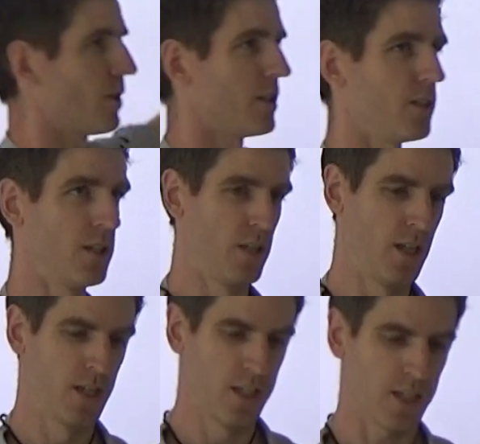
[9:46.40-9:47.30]
one,
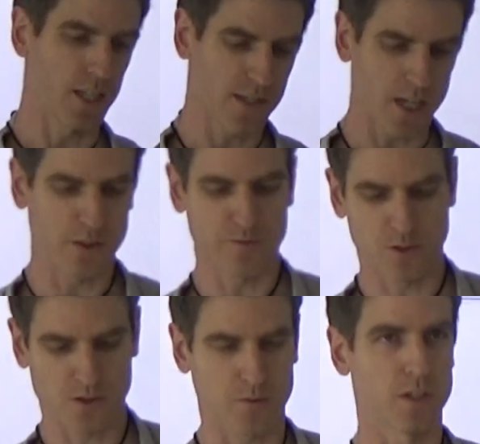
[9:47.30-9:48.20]
inside the
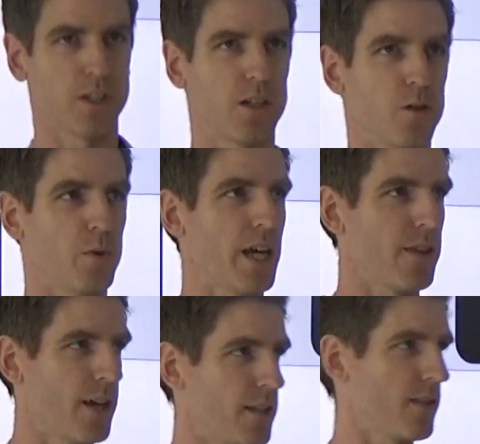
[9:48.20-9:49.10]
first one in a way
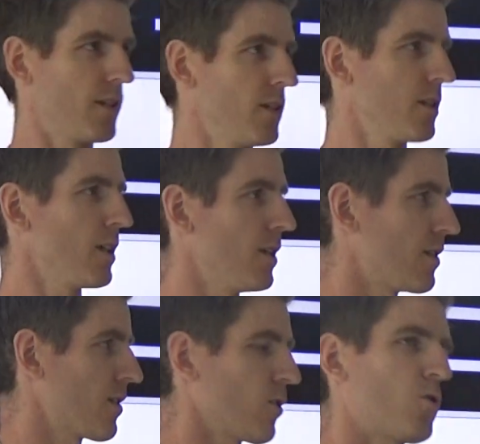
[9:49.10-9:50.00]
that
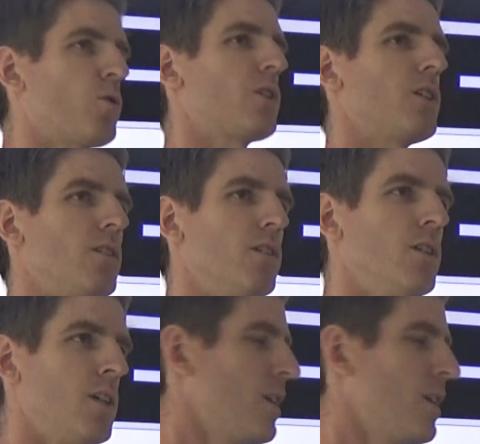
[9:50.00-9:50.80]
is crooked